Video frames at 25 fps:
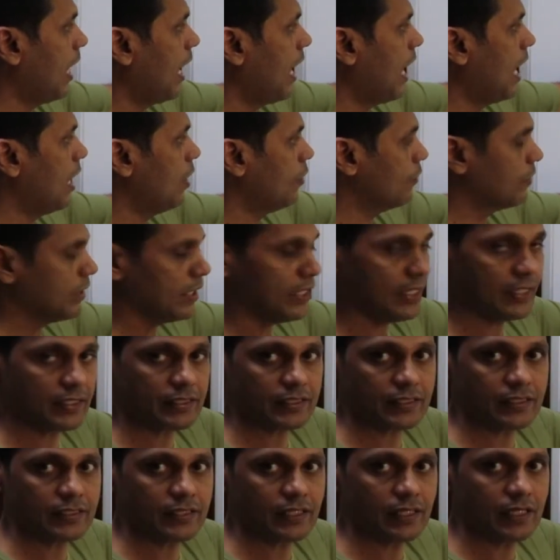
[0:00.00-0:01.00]

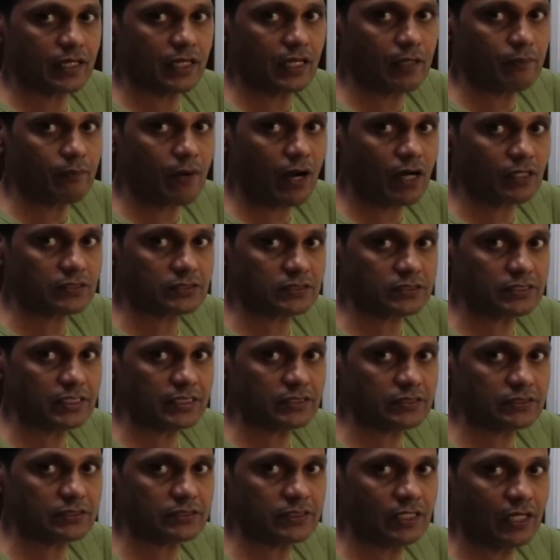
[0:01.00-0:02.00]
allocated amongst
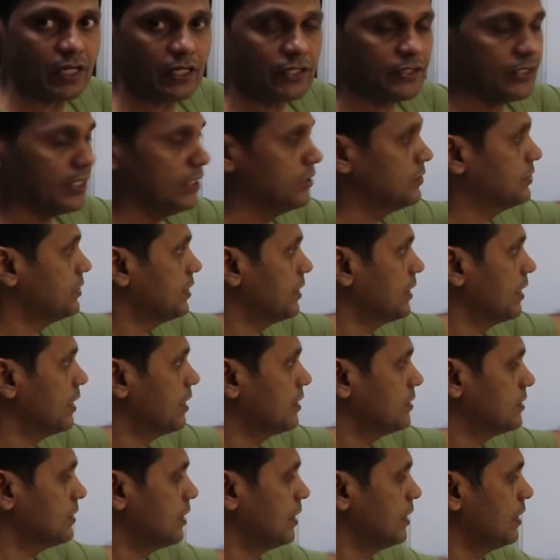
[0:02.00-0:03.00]
these 10
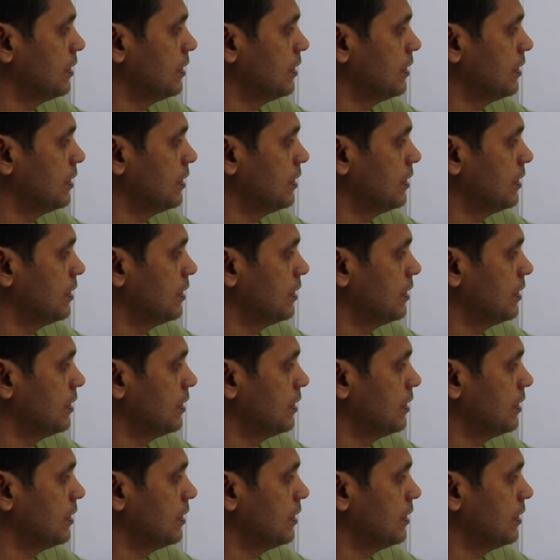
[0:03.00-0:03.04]
chairs.